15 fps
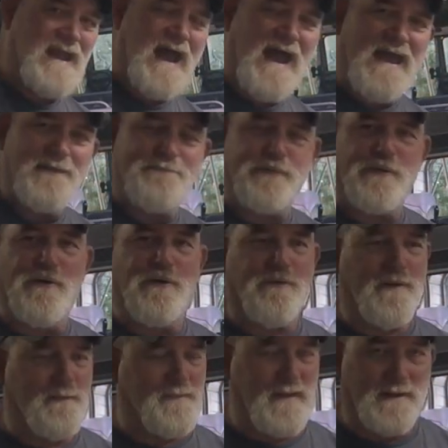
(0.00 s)
guide
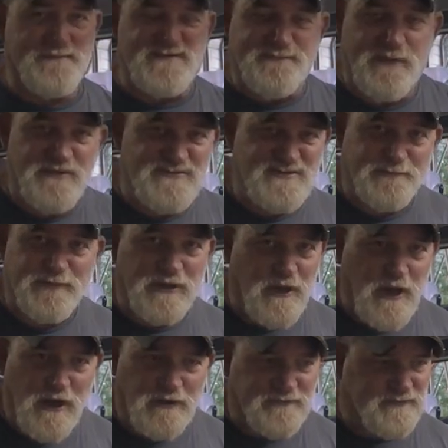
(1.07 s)
program that I'm supposed to
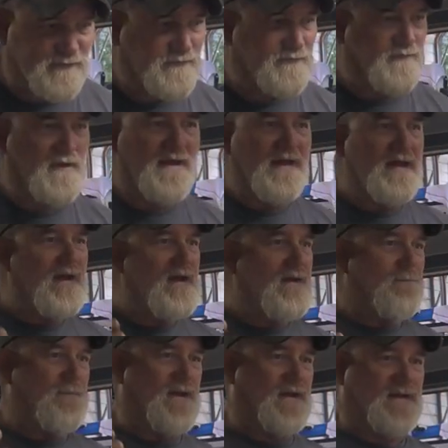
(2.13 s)
belong to
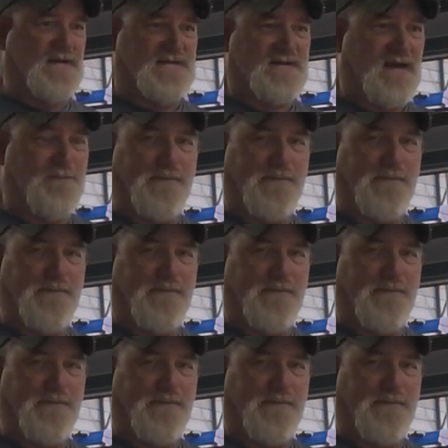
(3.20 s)
because I